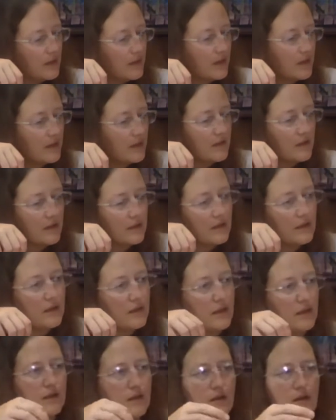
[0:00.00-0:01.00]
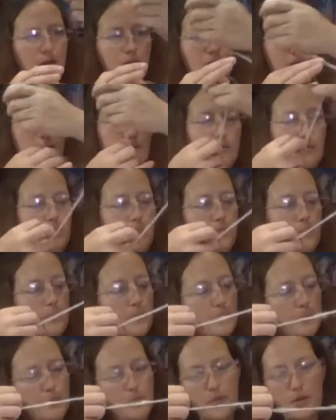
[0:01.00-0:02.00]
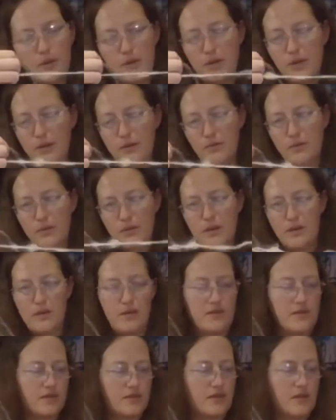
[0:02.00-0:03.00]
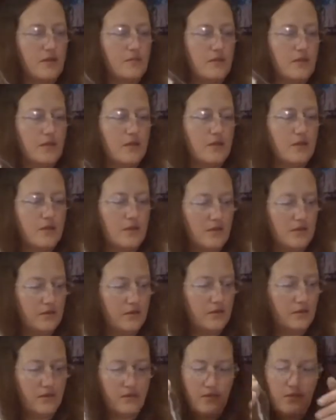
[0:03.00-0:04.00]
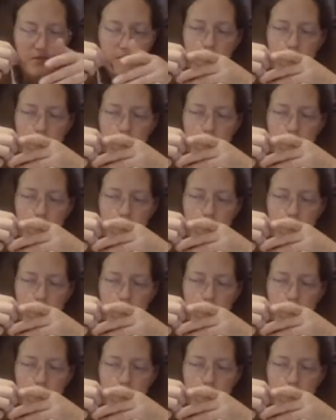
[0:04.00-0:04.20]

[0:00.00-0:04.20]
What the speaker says: And then I'll put it with some of